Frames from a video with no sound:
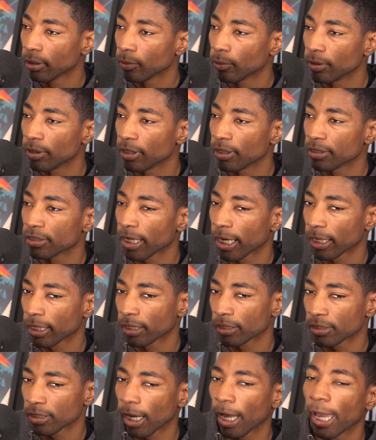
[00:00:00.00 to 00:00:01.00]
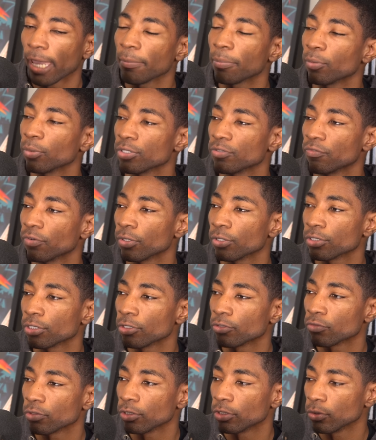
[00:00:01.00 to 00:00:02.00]
when the psychic type was first
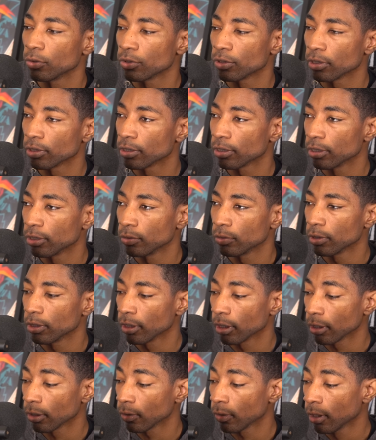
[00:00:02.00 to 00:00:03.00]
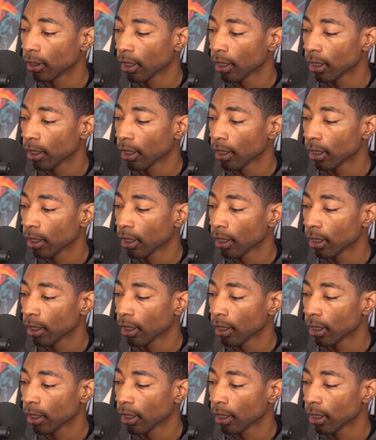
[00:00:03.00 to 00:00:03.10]
introduced into Yu-Gi-Oh